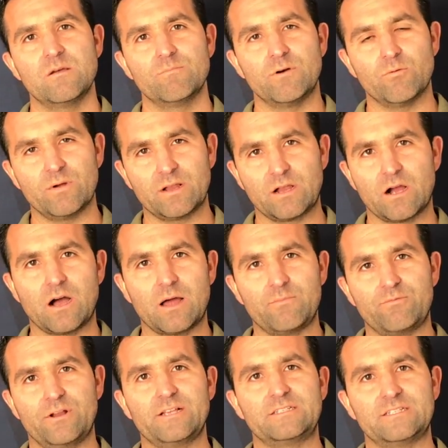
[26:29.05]
But when God
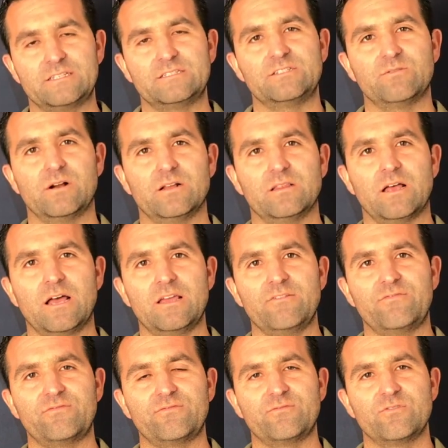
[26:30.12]
breaks into our
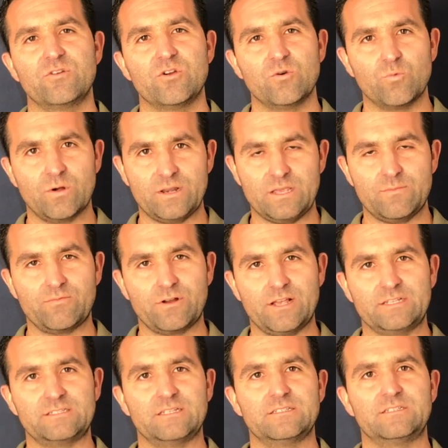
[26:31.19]
life, when he
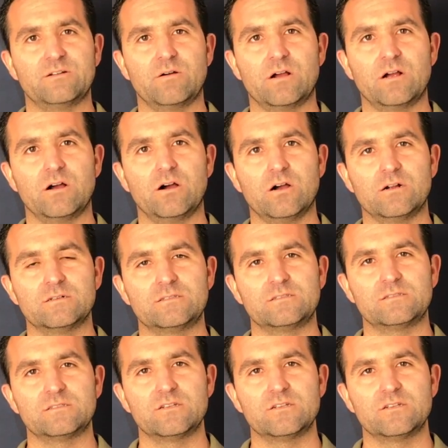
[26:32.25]
breaks into our heart,